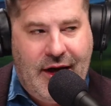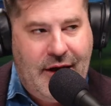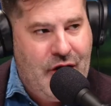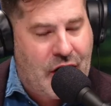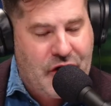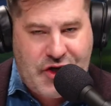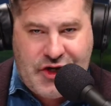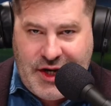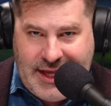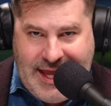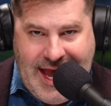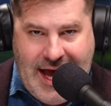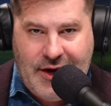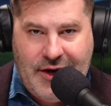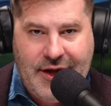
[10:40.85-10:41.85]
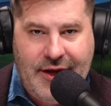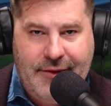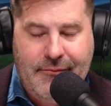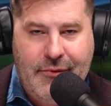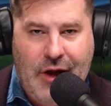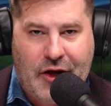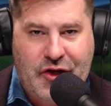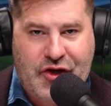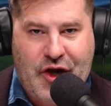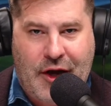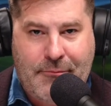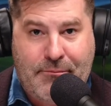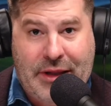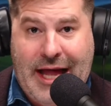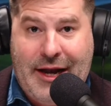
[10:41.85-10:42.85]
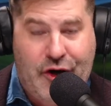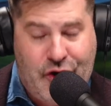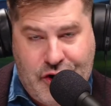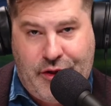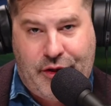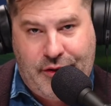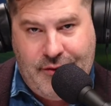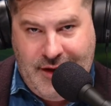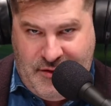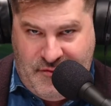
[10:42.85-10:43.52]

not just in Canada, not just on planet Earth.